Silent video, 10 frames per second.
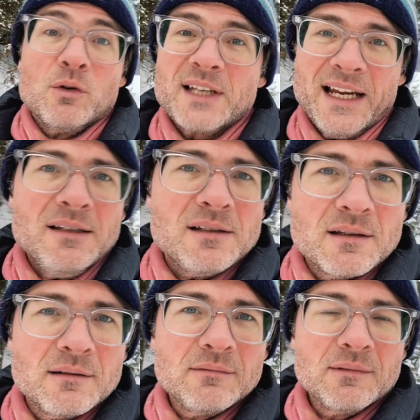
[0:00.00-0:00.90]
sense.
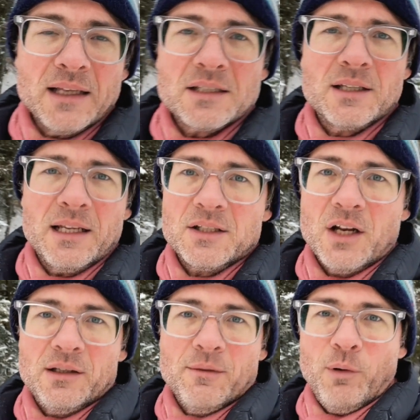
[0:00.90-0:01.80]
That's
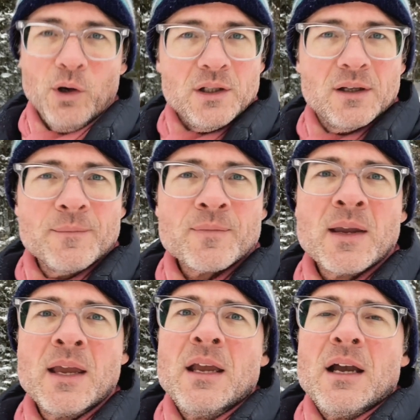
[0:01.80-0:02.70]
not the point.
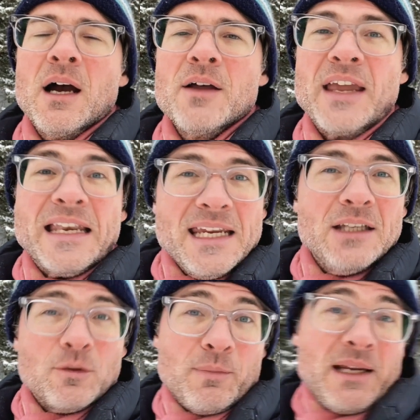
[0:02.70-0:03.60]
They need
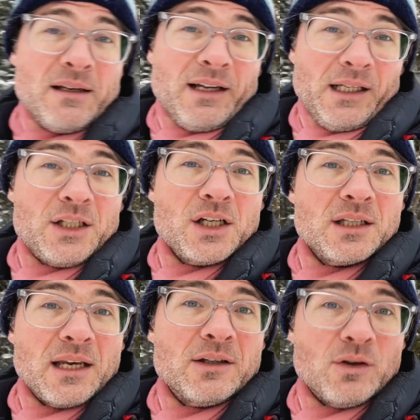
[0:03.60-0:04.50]
to be intelligent
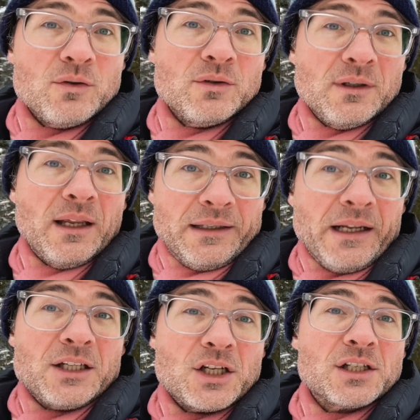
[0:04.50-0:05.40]
and do
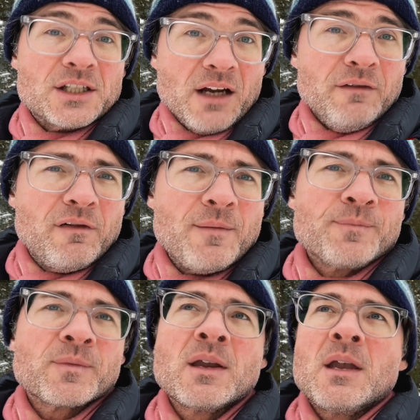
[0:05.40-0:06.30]
intelligent stuff.
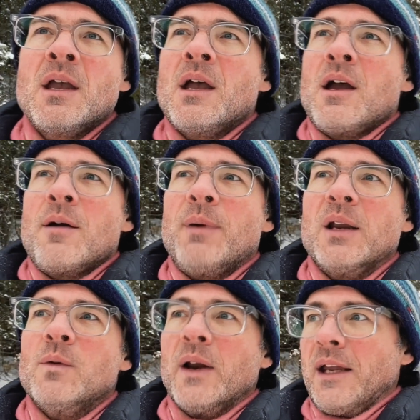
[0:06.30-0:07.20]
But
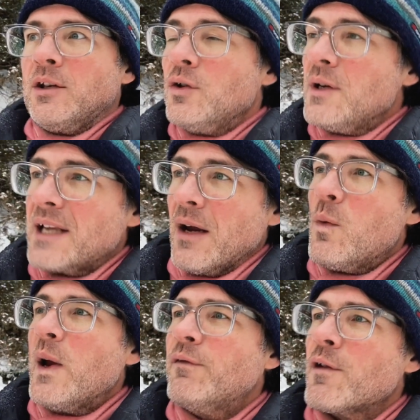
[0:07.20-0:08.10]
what I do is I
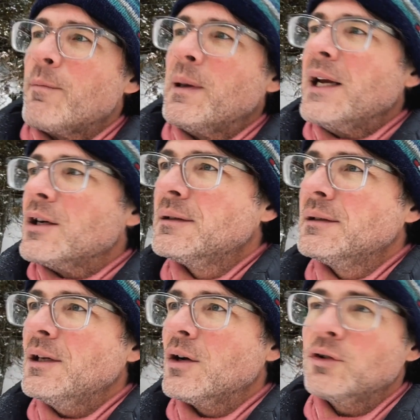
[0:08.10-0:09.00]
wait for the players,
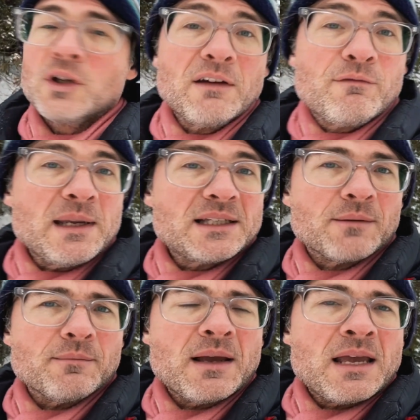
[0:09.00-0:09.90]
to give me
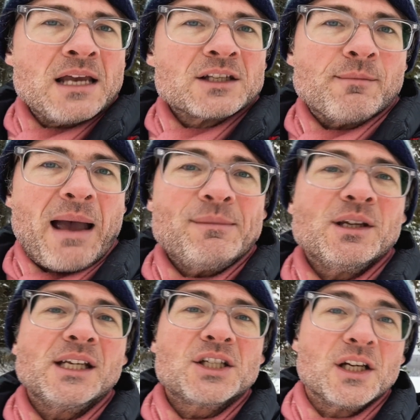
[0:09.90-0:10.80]
some
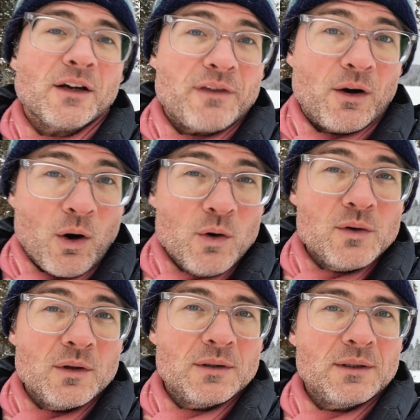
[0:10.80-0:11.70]
ammunition of their
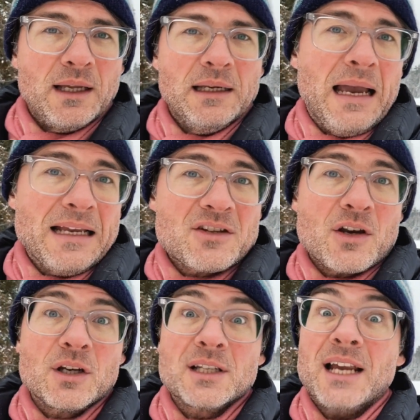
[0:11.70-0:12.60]
own as
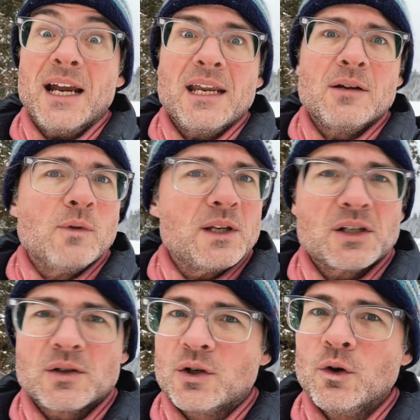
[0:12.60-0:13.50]
they're deciding
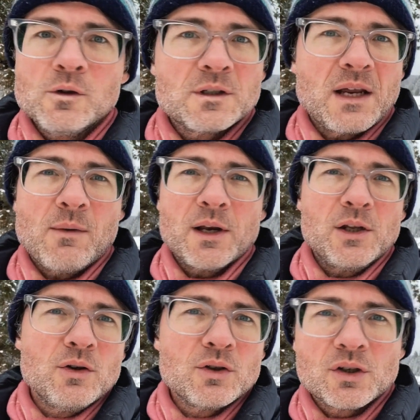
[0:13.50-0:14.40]
which tools they want to
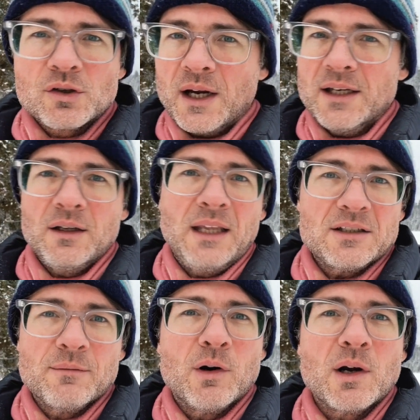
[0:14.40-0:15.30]
use to try to get
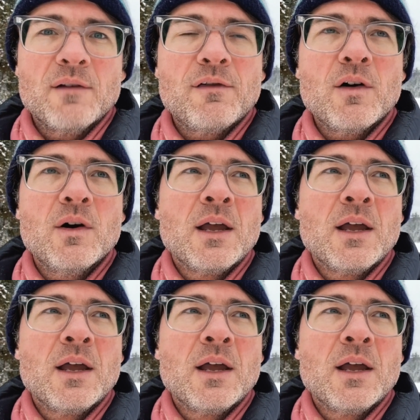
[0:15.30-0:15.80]
some more info.